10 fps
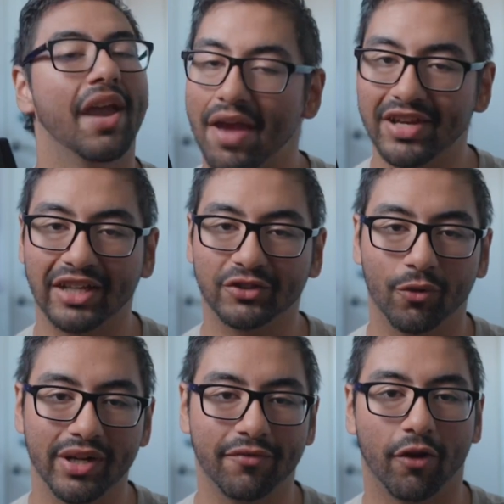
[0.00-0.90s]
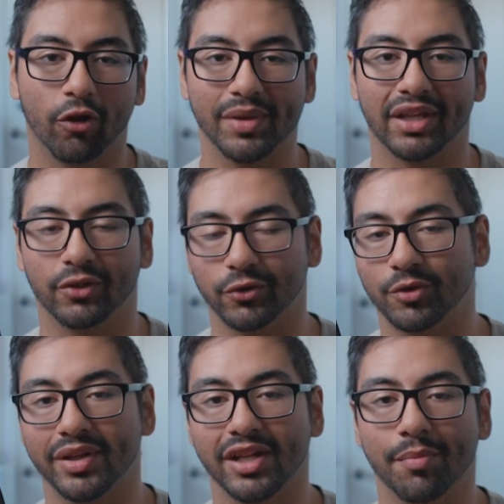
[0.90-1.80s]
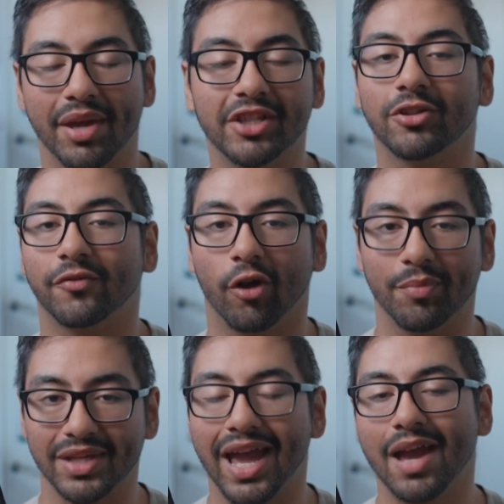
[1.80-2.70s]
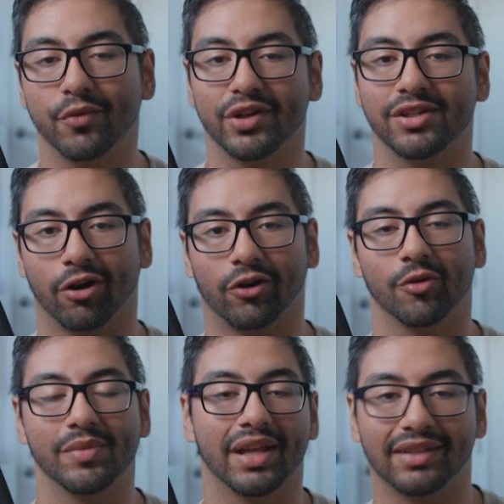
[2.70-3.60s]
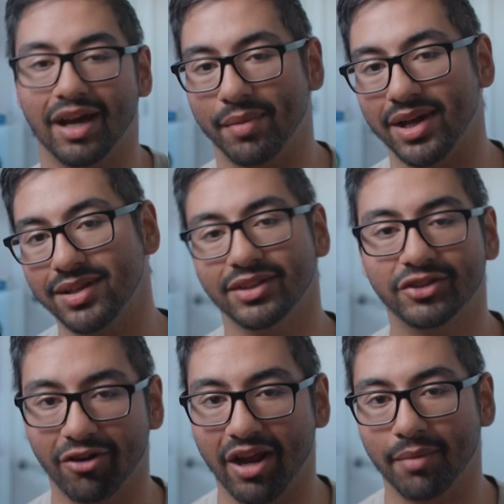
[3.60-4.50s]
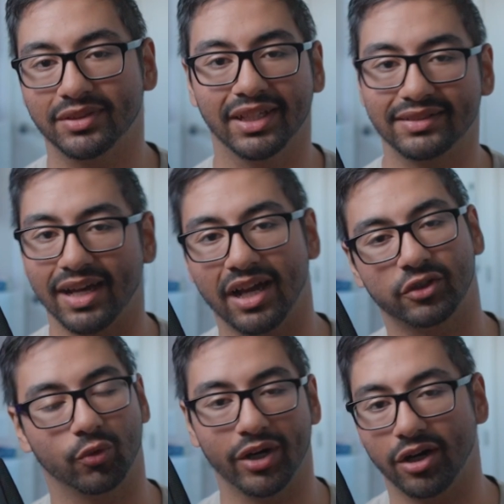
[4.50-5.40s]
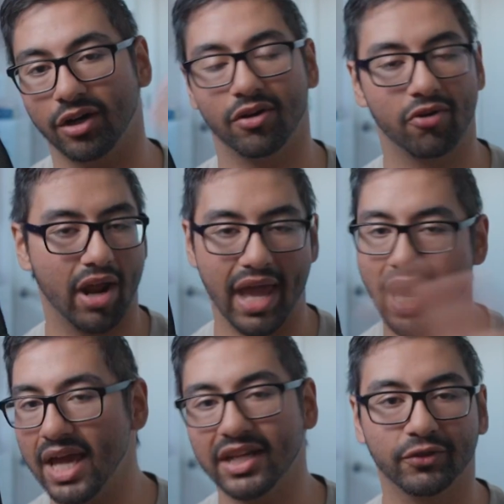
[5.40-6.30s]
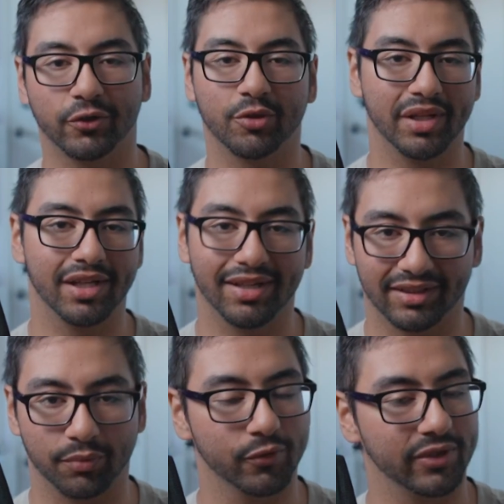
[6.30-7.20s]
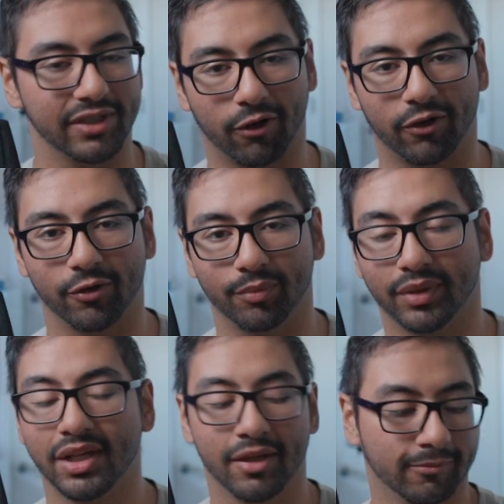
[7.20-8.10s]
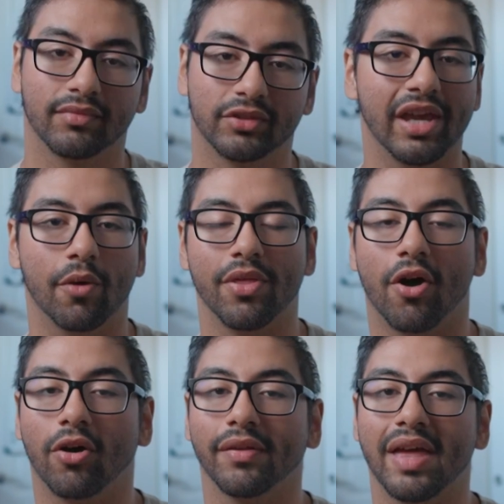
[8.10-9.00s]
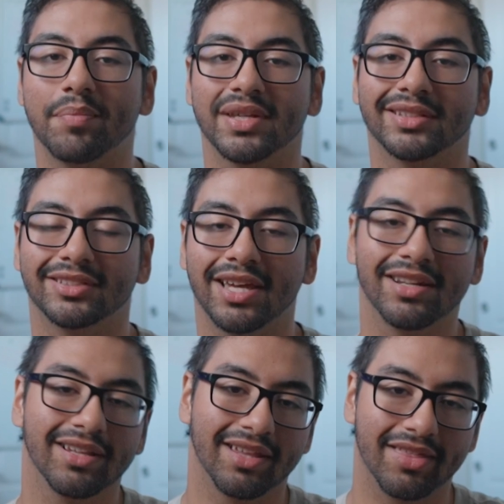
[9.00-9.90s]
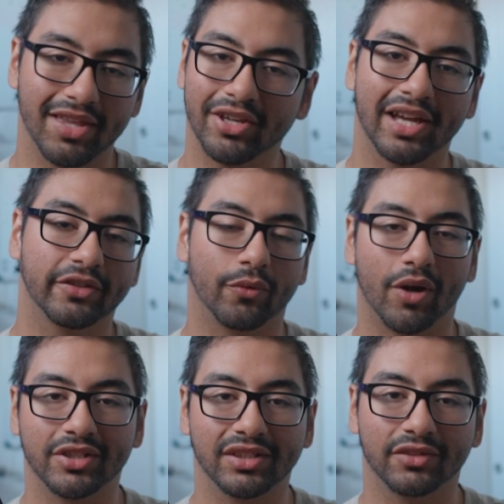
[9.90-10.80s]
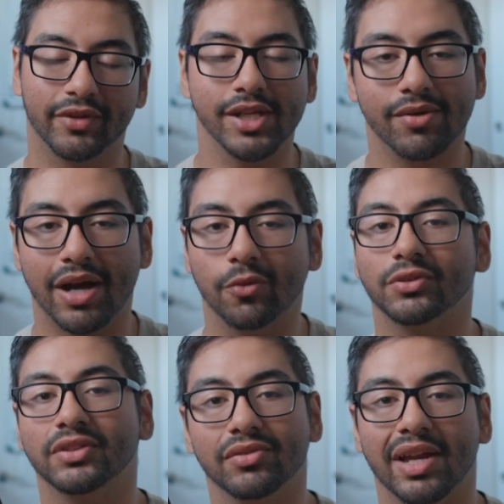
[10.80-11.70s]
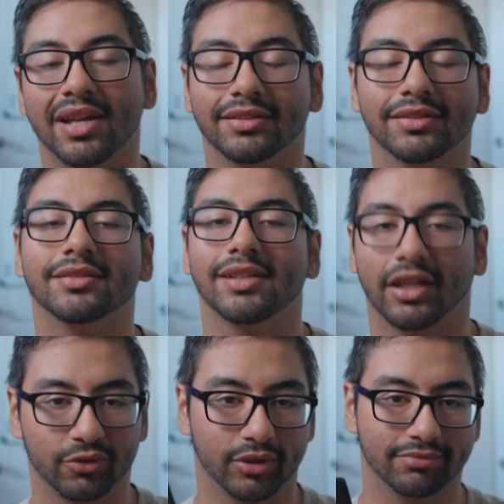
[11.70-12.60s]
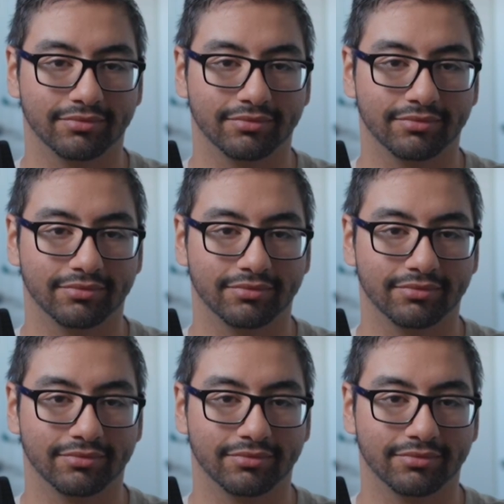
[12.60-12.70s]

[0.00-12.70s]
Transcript: If you guys don't already follow me on social media, make sure to follow me at Moody Darkroom. That's on my Instagram, TikTok, Twitter, any social media, it's Moody Darkroom. So yeah, with all that being said, thank you guys for watching this video. I will see you guys in the next one.